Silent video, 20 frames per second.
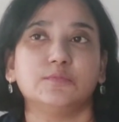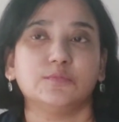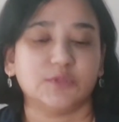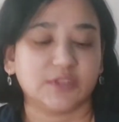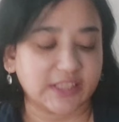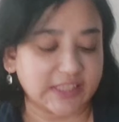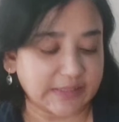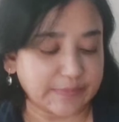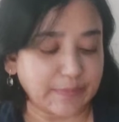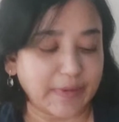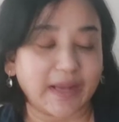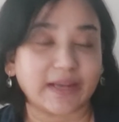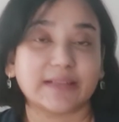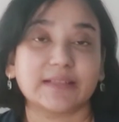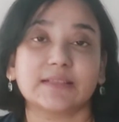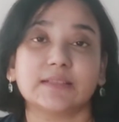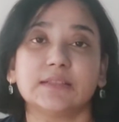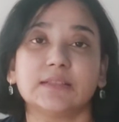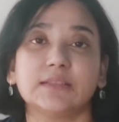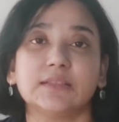
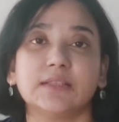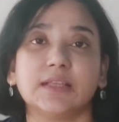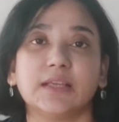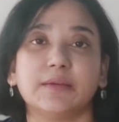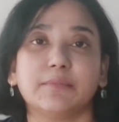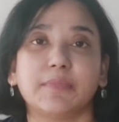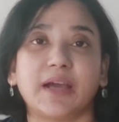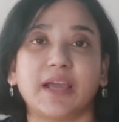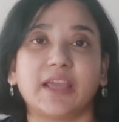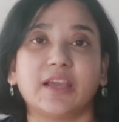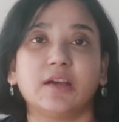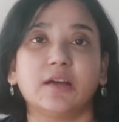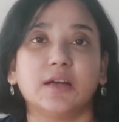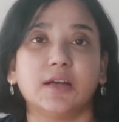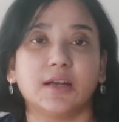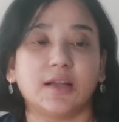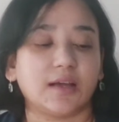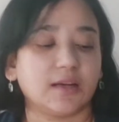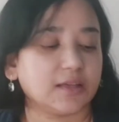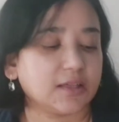dismantle my
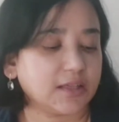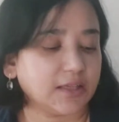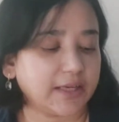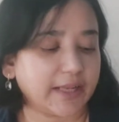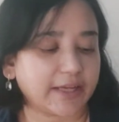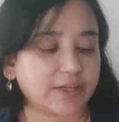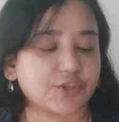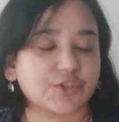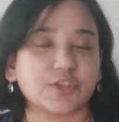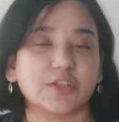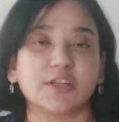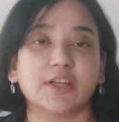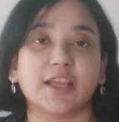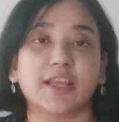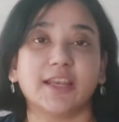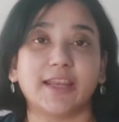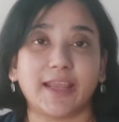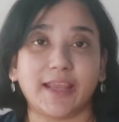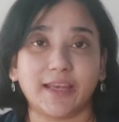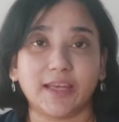Guerlain collection
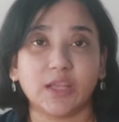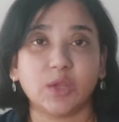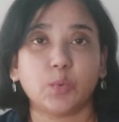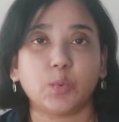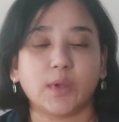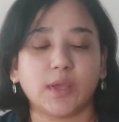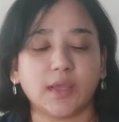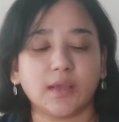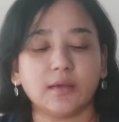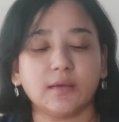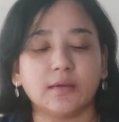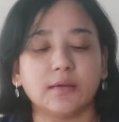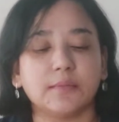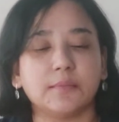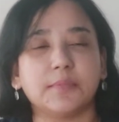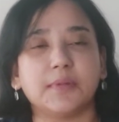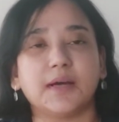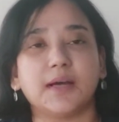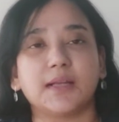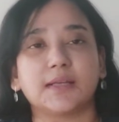in any way,
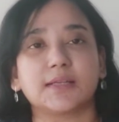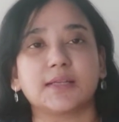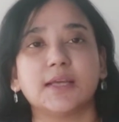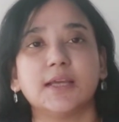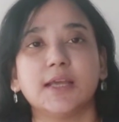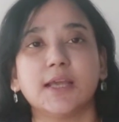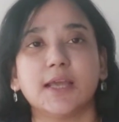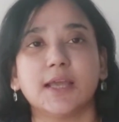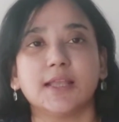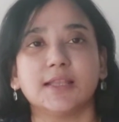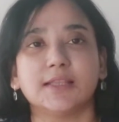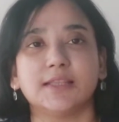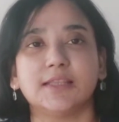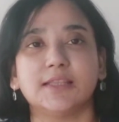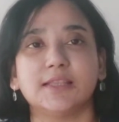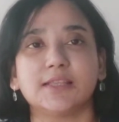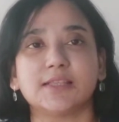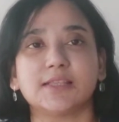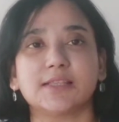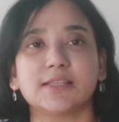but
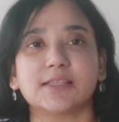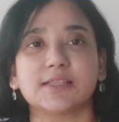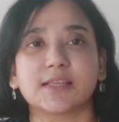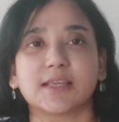this is,